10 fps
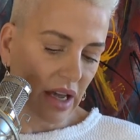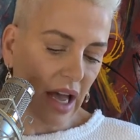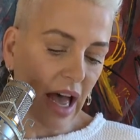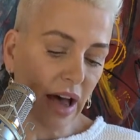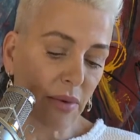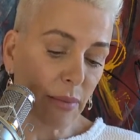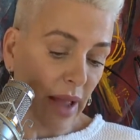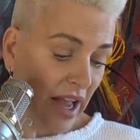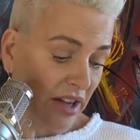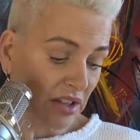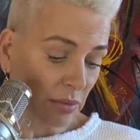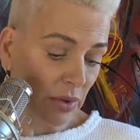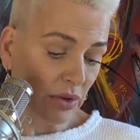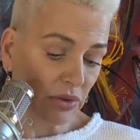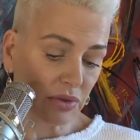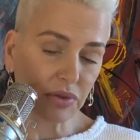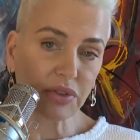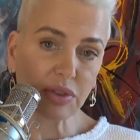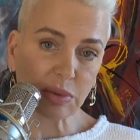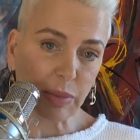how mass moves
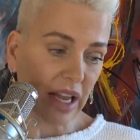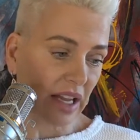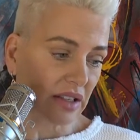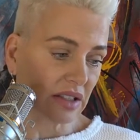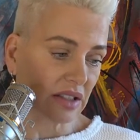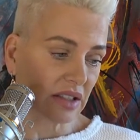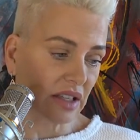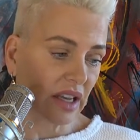through space,